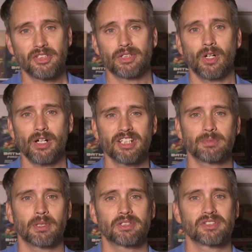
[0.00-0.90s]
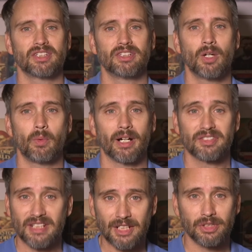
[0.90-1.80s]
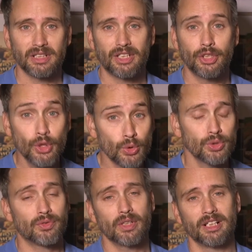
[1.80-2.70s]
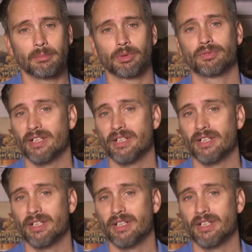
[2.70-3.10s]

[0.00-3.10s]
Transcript: So the Guardians purchasing Knowhere is actually huge for a number of